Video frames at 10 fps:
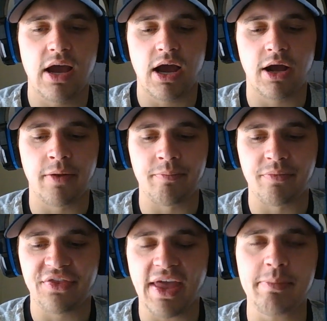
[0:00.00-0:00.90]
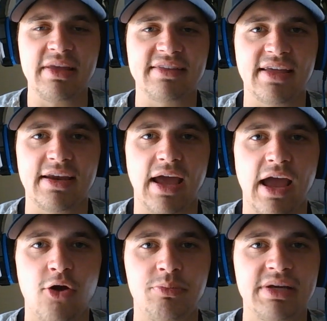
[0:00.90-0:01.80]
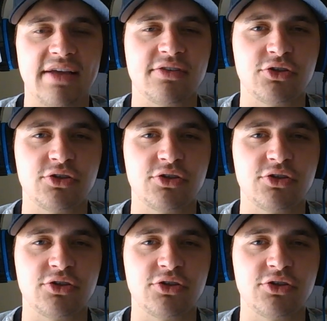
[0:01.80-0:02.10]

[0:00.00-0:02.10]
That being said, I hope you guys